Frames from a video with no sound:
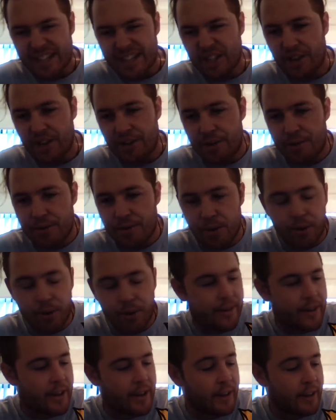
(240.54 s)
it's got New
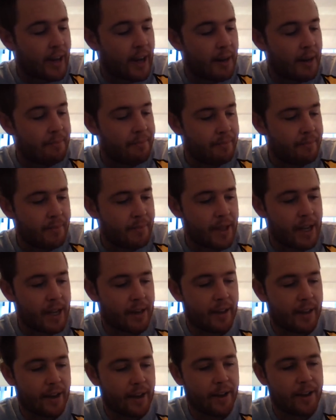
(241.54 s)
York in there, that
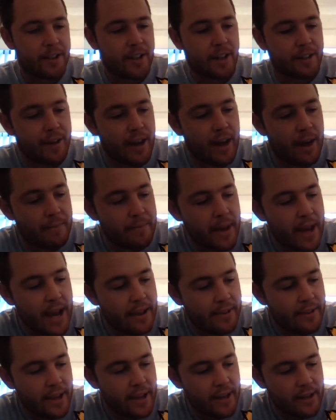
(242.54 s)
kind of stuff.
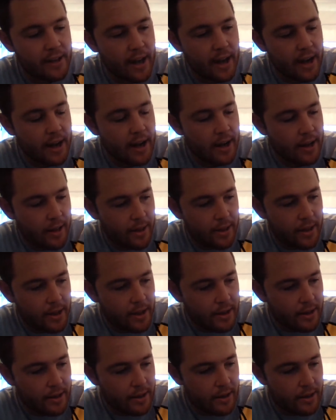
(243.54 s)
And
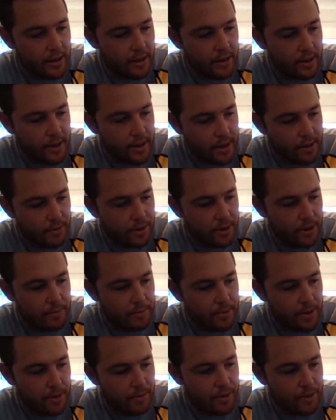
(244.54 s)
then there was a
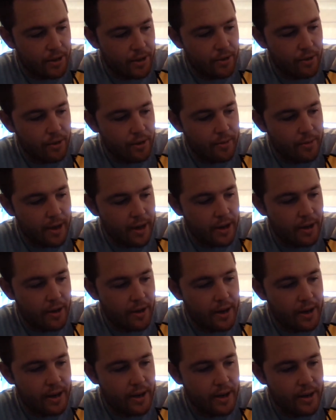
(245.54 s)
bit where he talked about, you know,
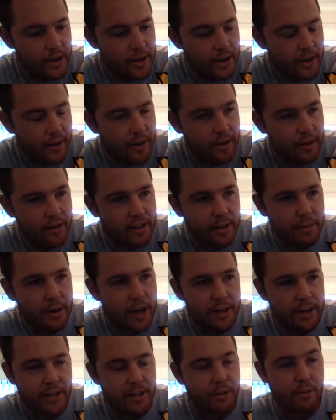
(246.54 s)
I think someone
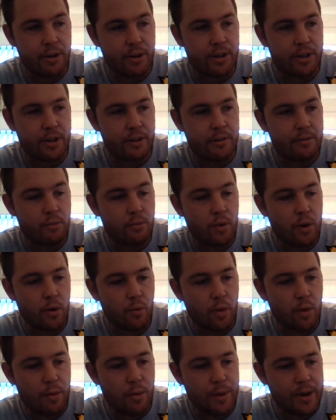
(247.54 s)
asked the question of
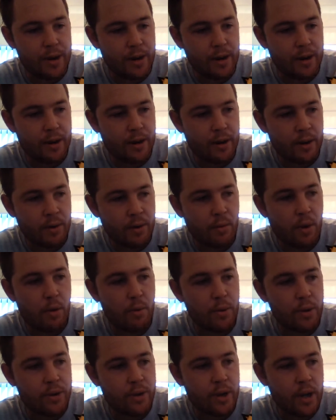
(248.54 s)
what
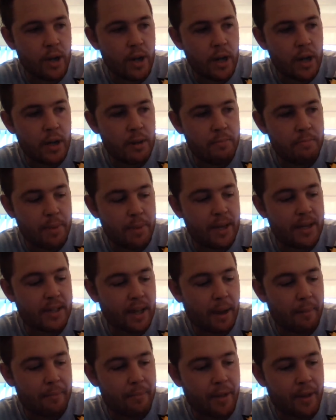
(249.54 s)
would be
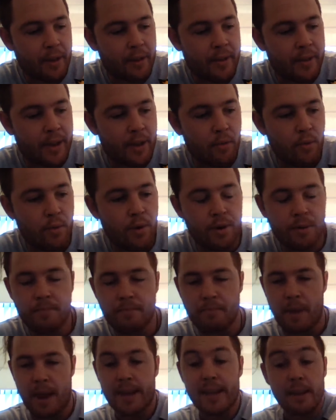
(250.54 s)
something that would
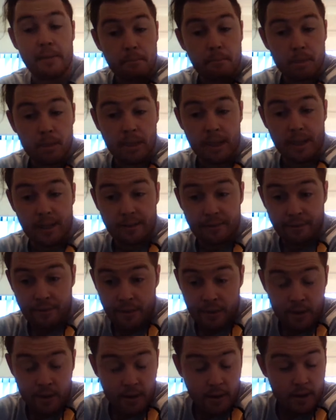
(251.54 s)
make him believe
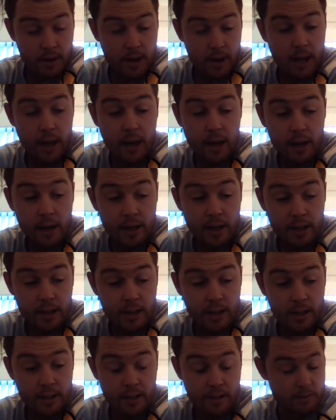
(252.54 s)

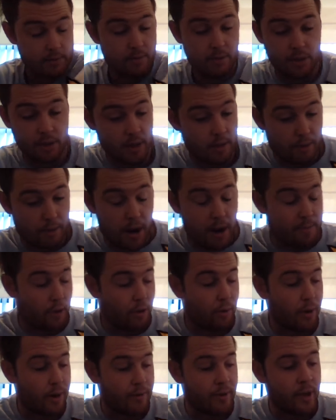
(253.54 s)
the
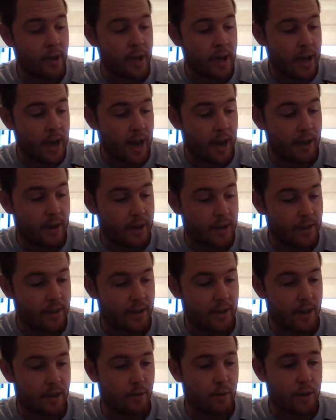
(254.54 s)
Bible or whatever. And
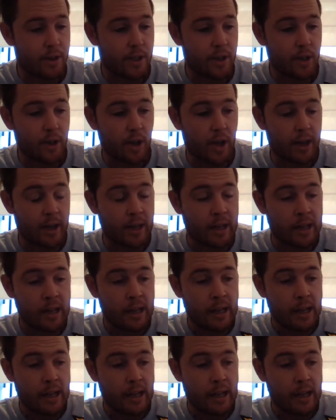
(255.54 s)
his thing was, you know, like